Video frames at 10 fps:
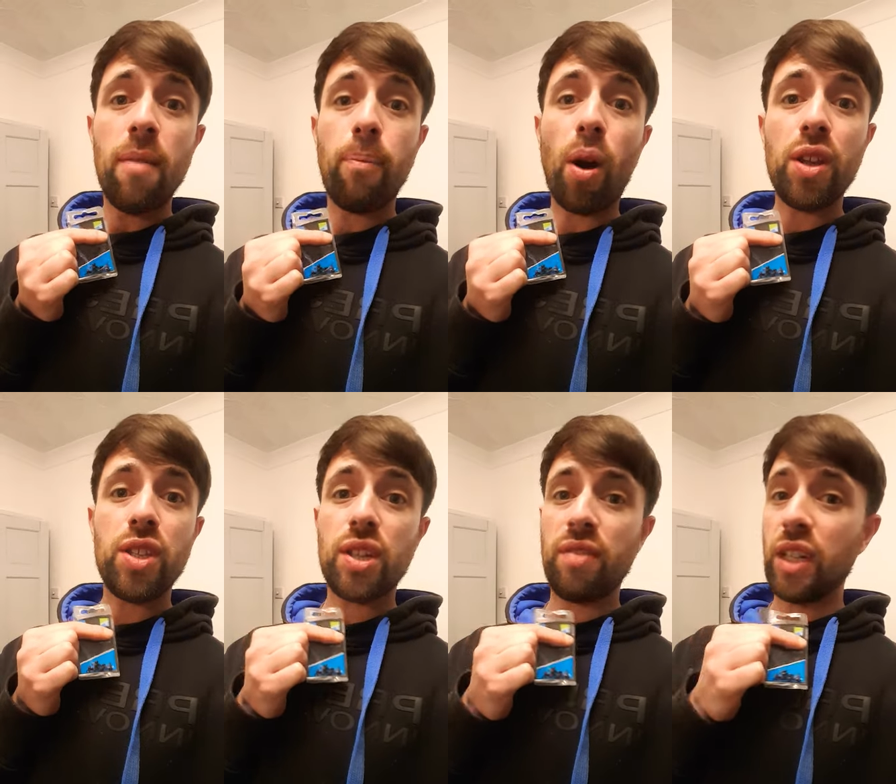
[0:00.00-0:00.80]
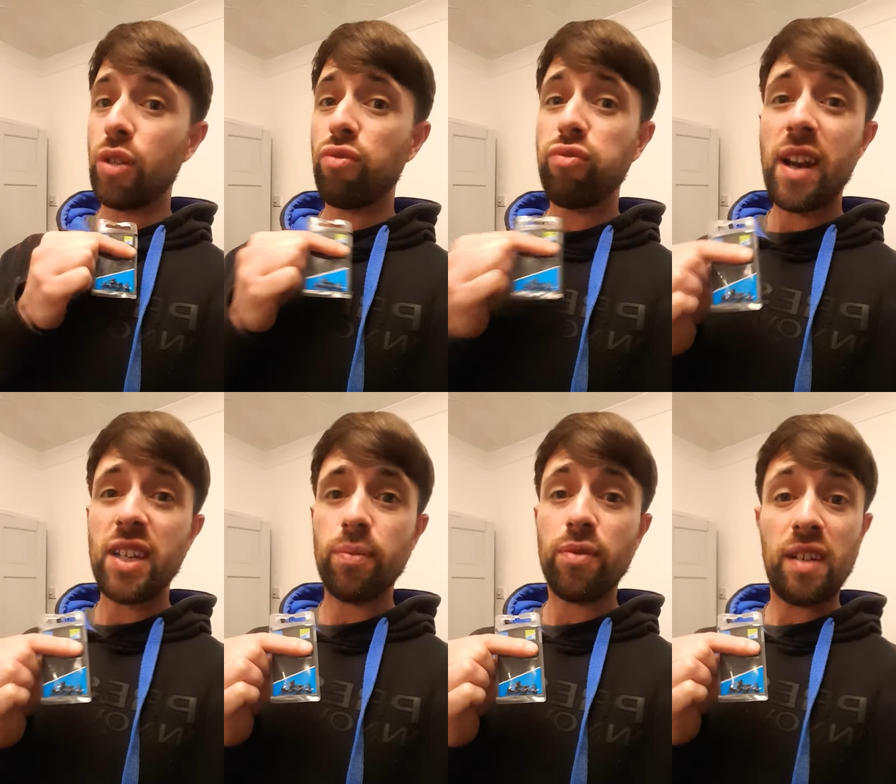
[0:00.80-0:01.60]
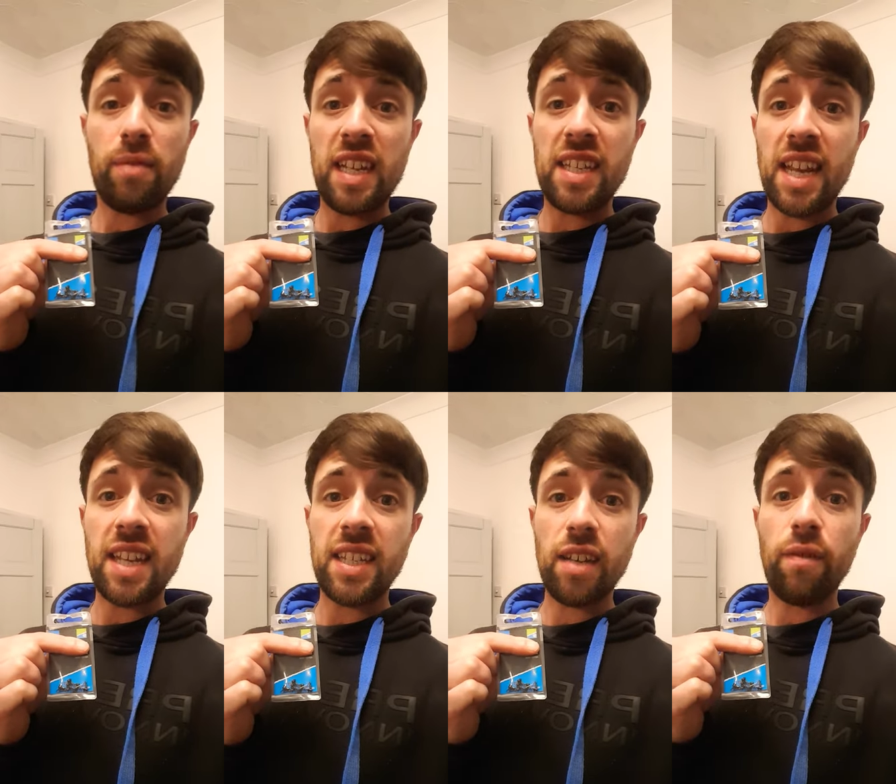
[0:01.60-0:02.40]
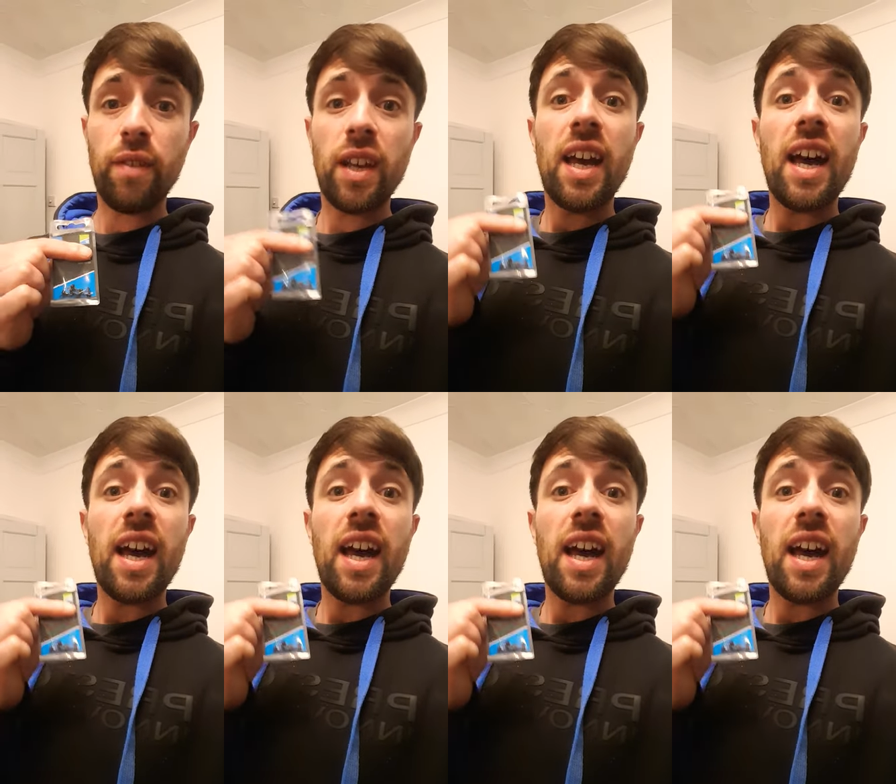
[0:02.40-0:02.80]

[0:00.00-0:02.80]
bites are incredibly sensitive,